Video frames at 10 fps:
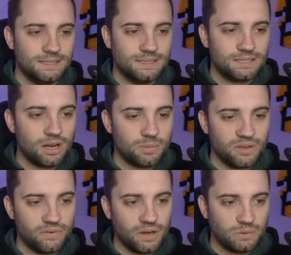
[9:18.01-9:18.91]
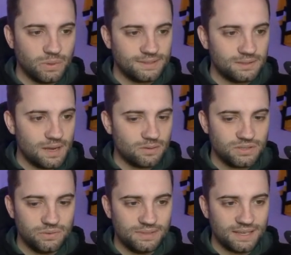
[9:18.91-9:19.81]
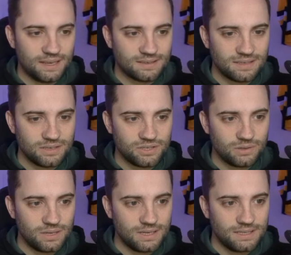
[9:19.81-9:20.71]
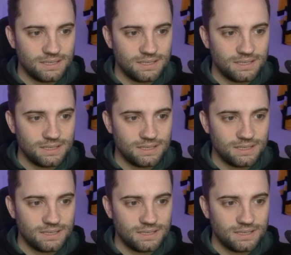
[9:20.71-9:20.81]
It's got to be a final whistle now as soon as he kicks this, surely.